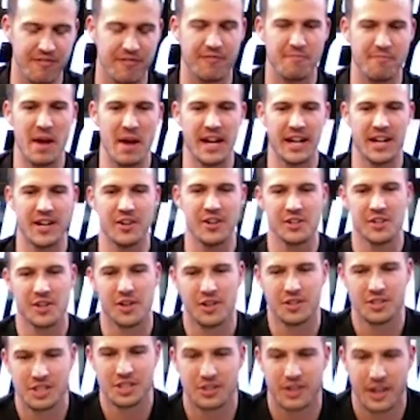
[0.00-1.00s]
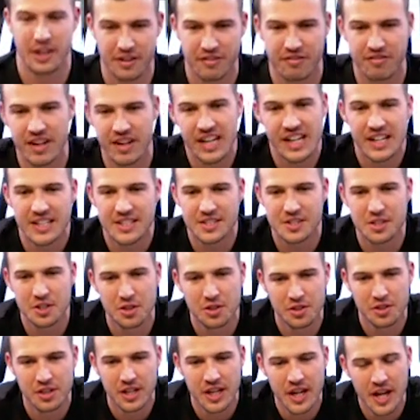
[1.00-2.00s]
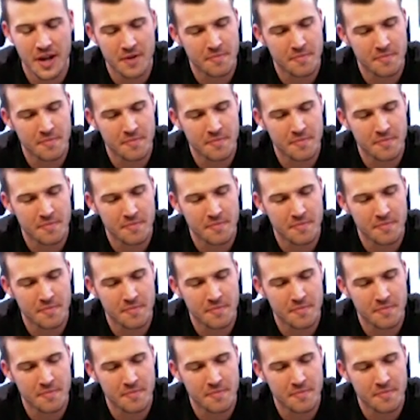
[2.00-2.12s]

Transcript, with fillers: Medicare call center out of Phoenix. Dude,